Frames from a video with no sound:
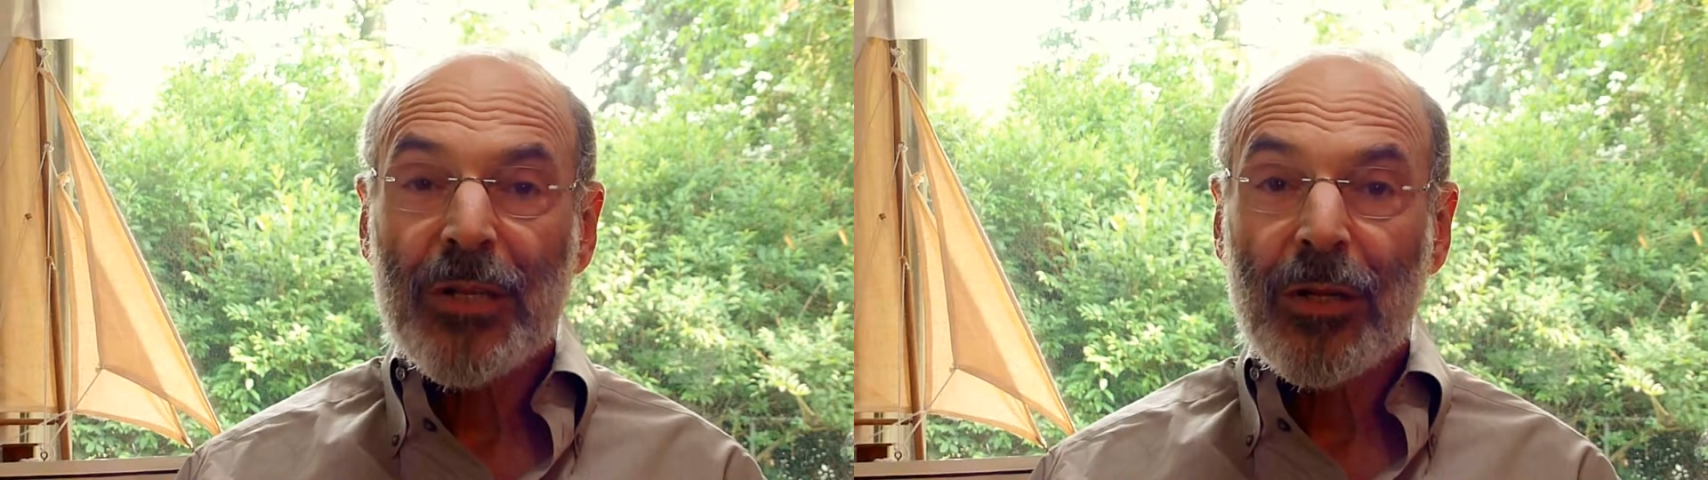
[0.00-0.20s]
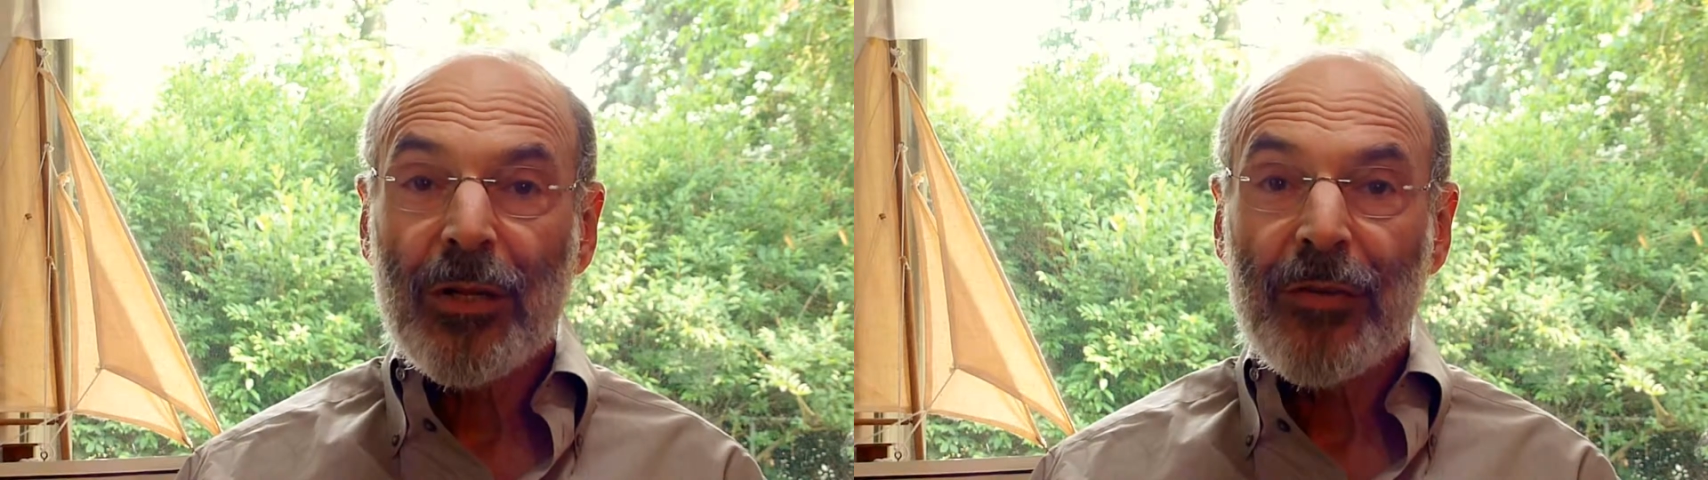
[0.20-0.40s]

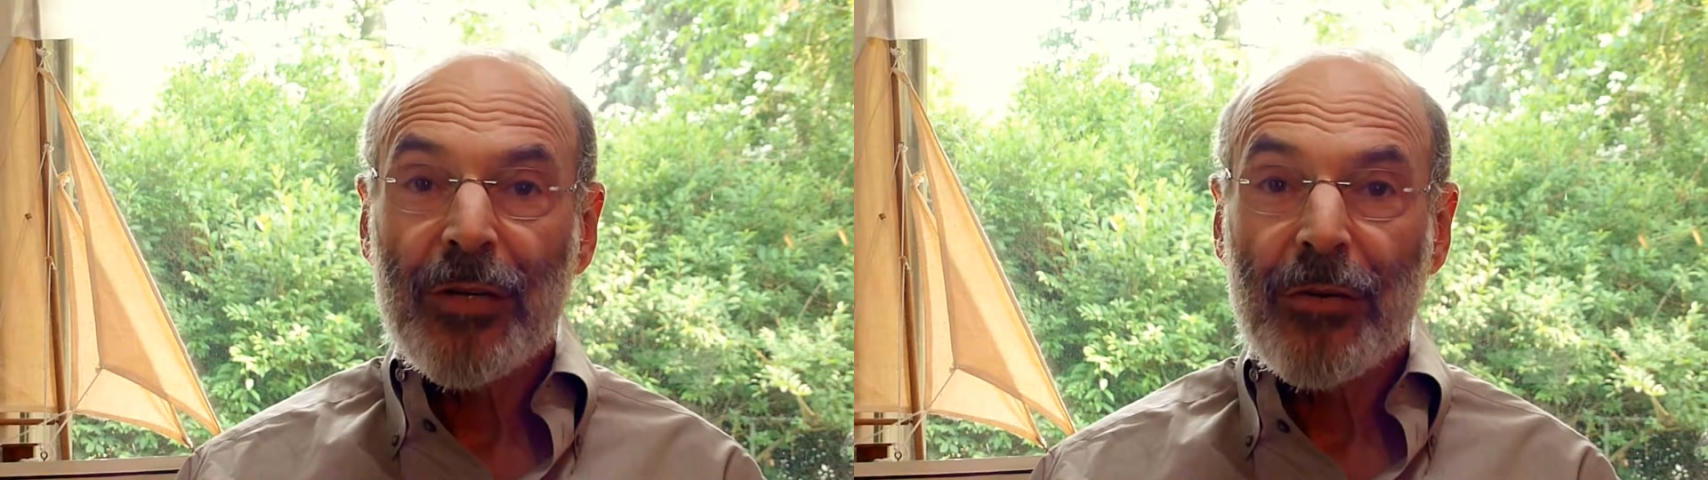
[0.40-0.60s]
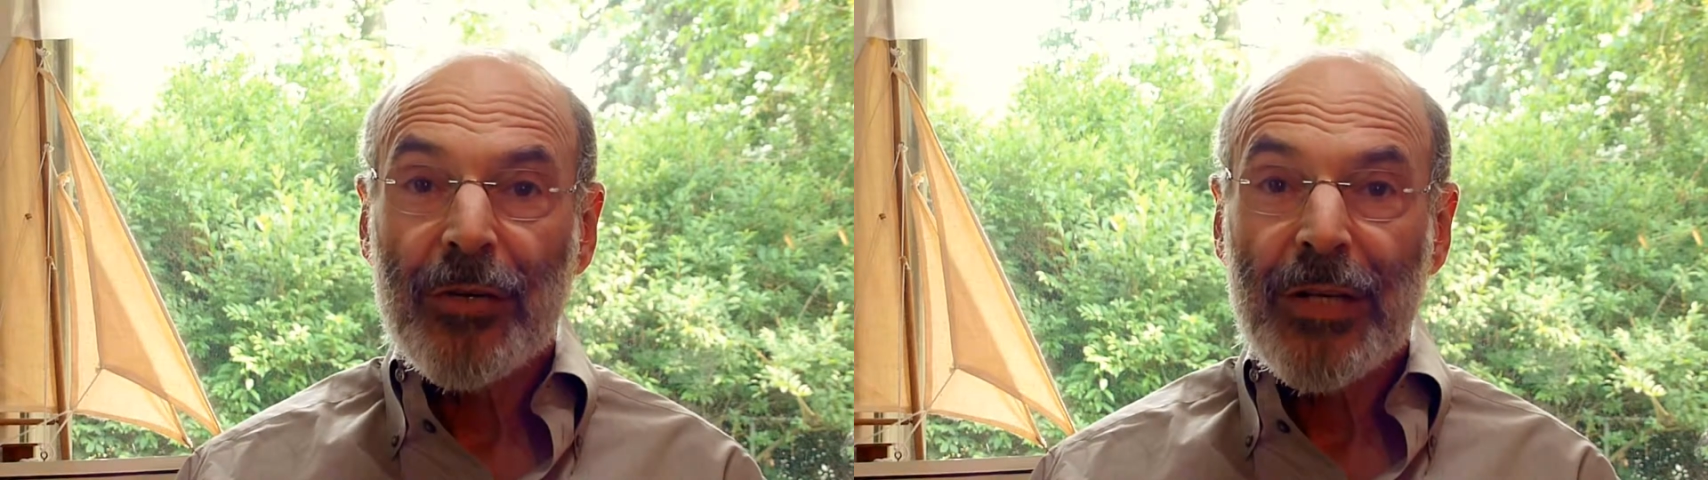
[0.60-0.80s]
that live in
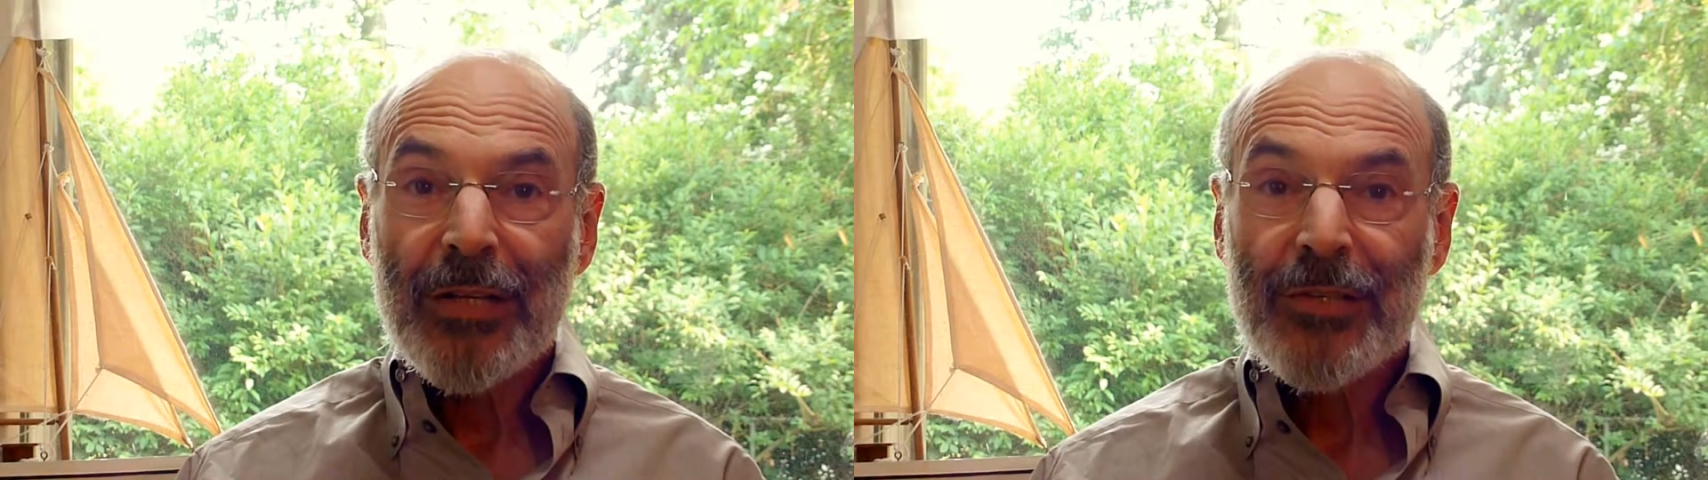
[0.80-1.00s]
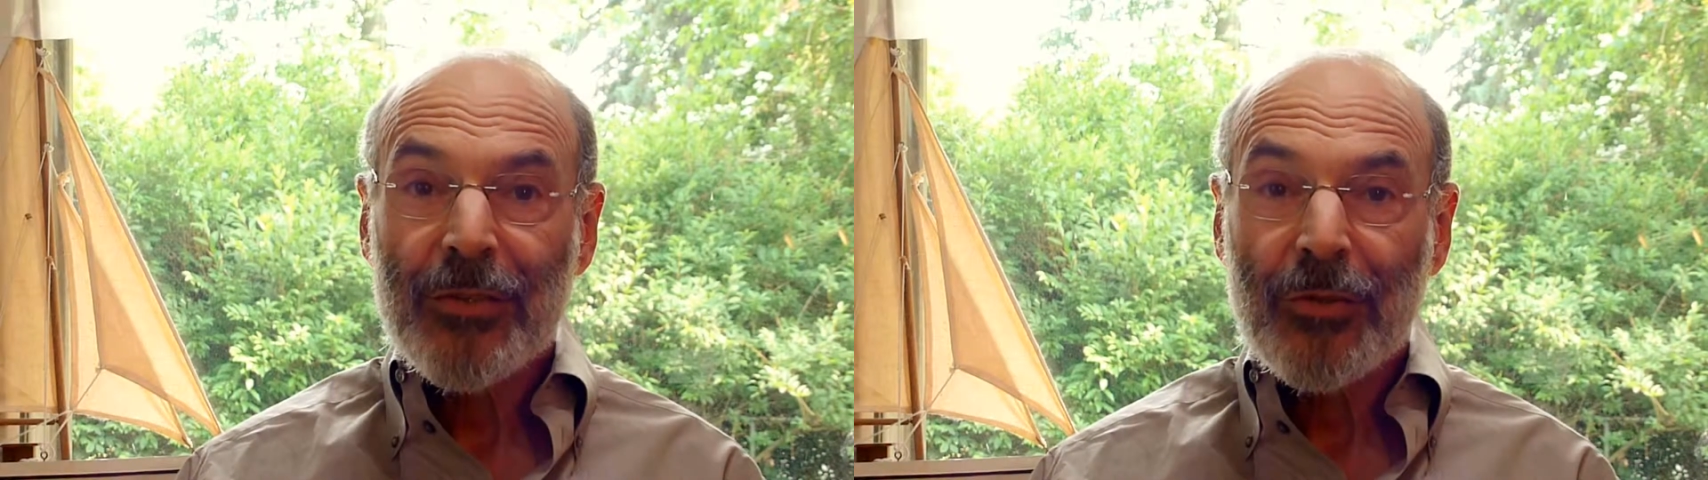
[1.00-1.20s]
your
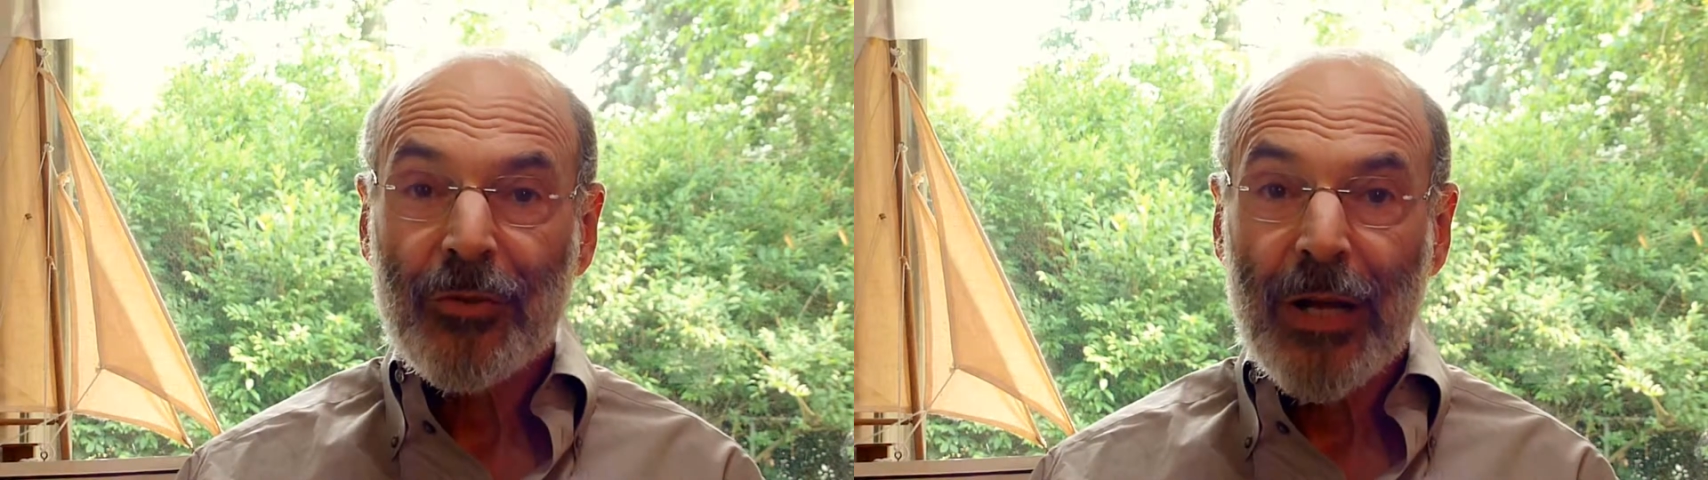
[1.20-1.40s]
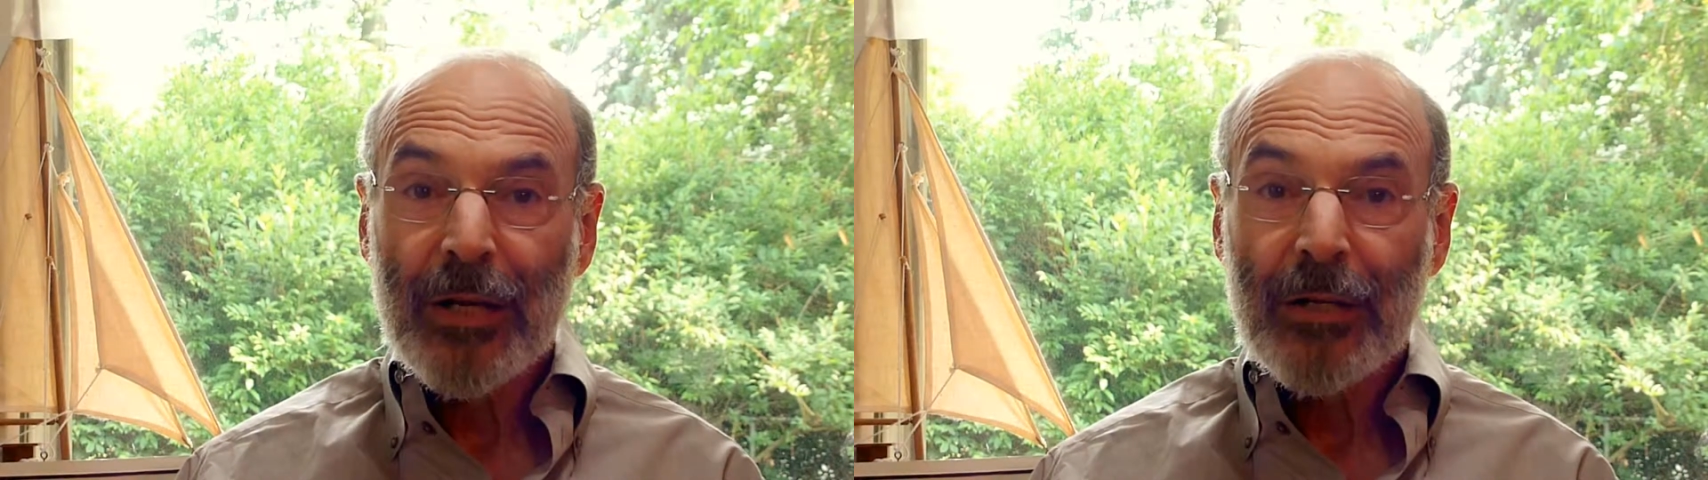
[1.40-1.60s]
intestinal
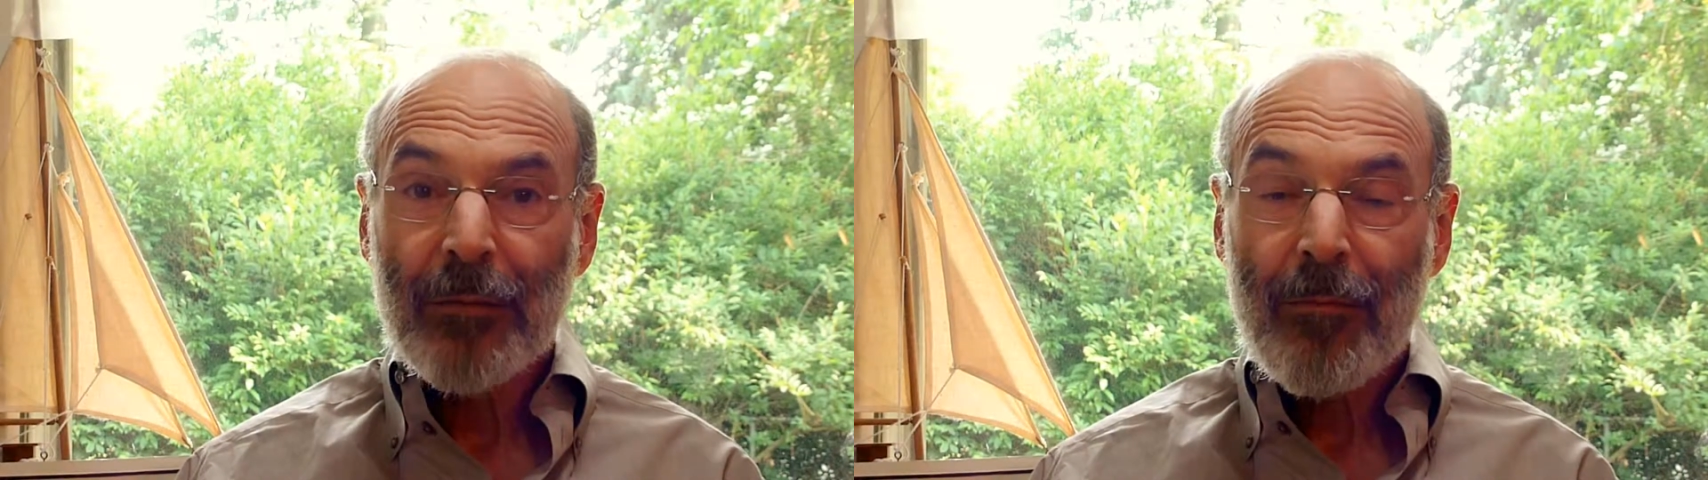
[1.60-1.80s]
tract.